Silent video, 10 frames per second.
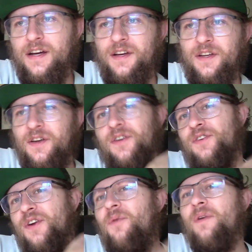You
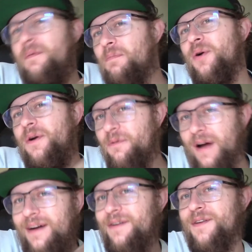don't want to put a
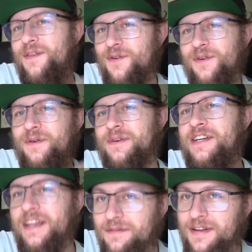round through your
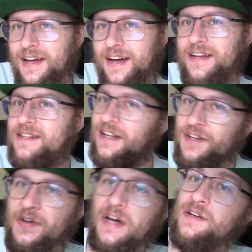TV. I can tell you
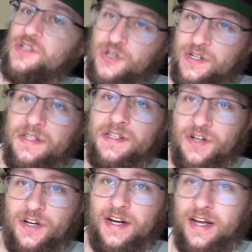now, insurance is
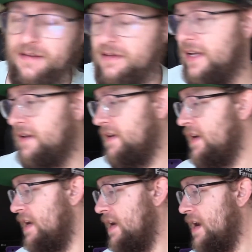not going to cover that.
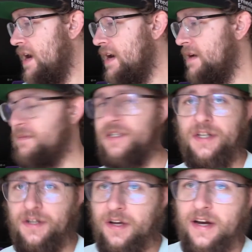So
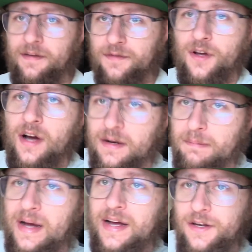you're going to have to go out and
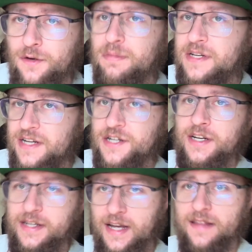buy a new potentially
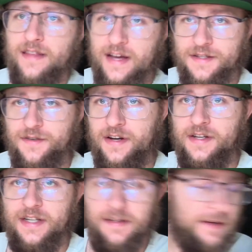10,000 Rand
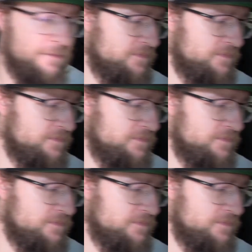TV.